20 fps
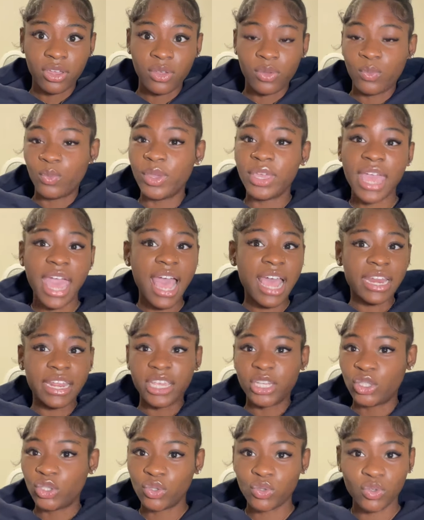we had
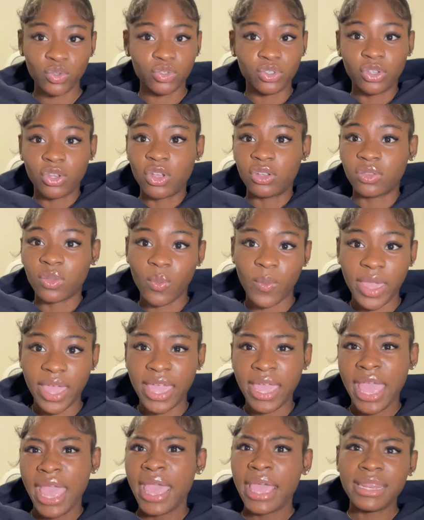issues along the
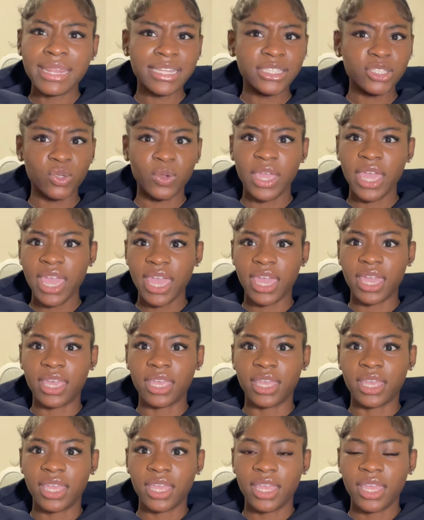way and that's okay
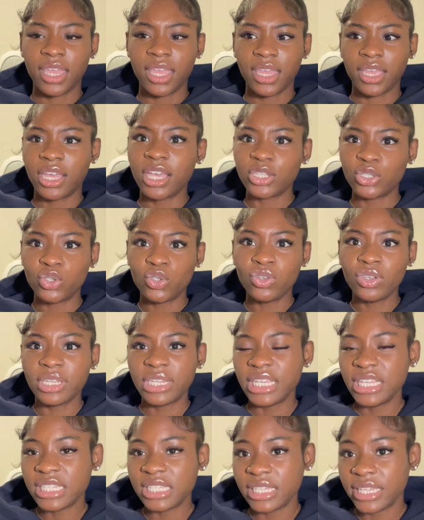because you could
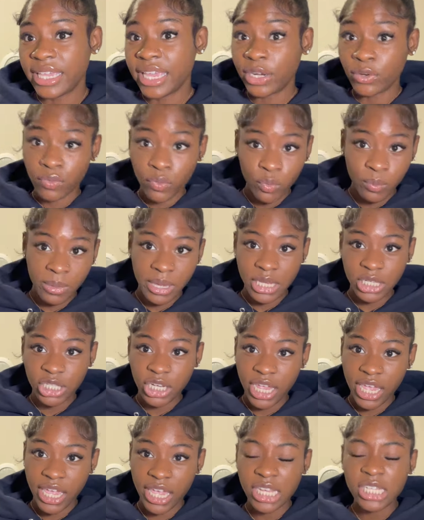easily get a roommate
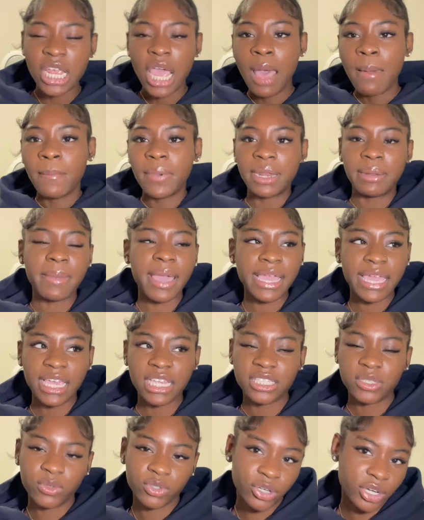change but in my
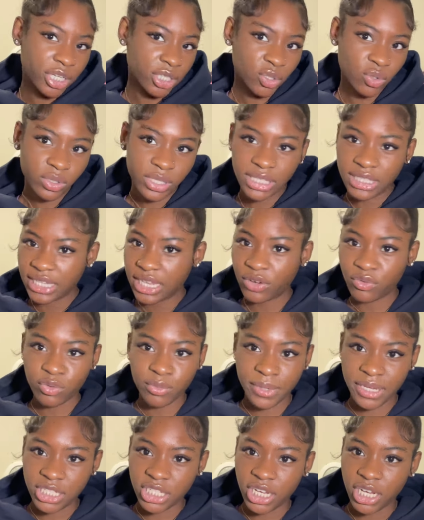case it was already too late to get a
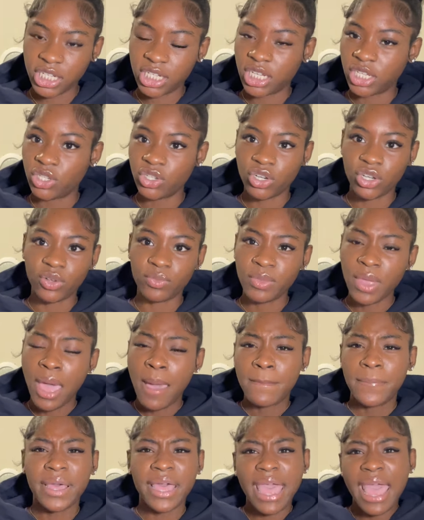roommate change because you know
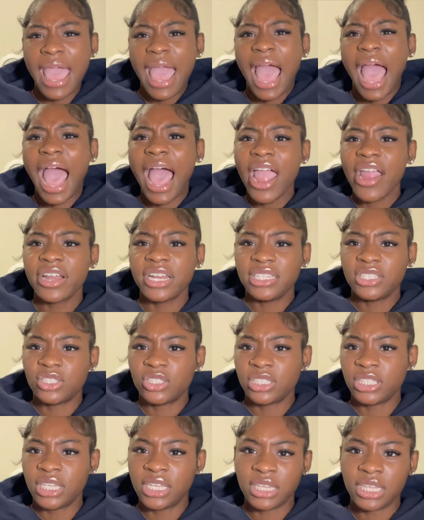but I already
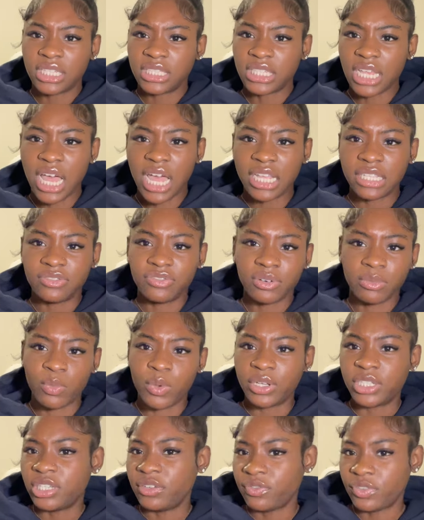seen the signs from
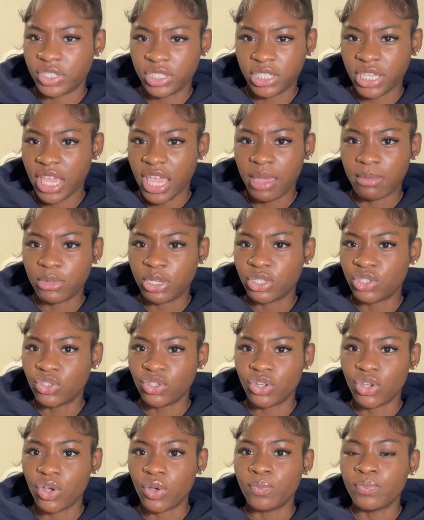when she first came because you
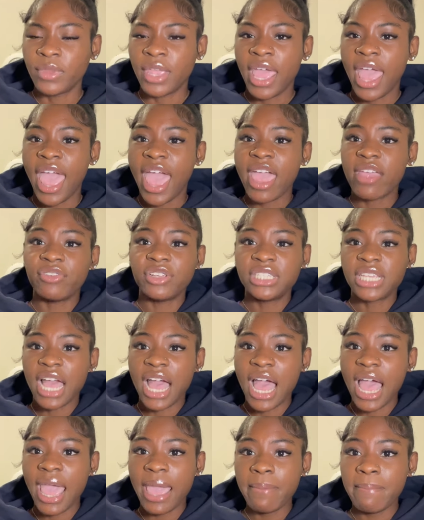know, every
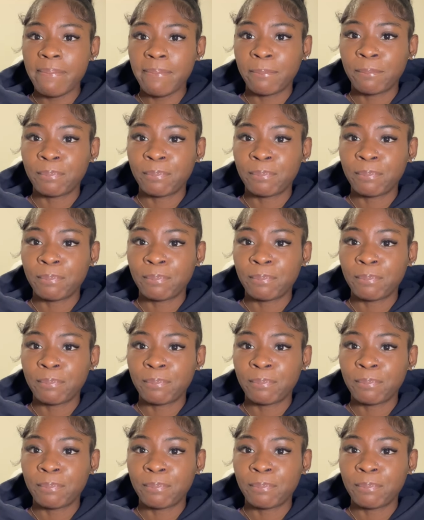time